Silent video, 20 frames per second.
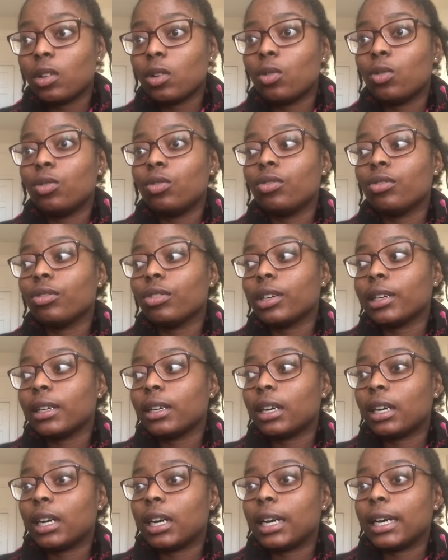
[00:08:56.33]

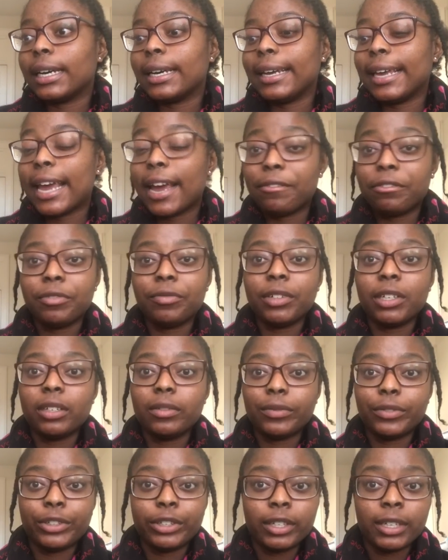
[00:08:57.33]
or I have to read
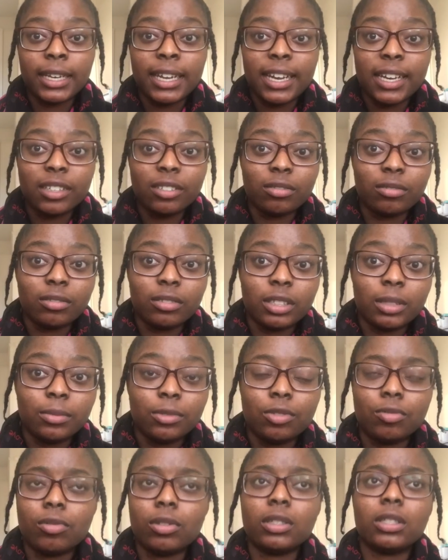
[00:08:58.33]
it for a class, or
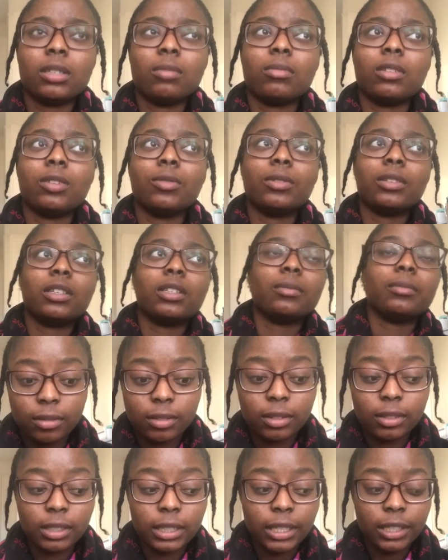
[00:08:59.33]
I'm doing something with it.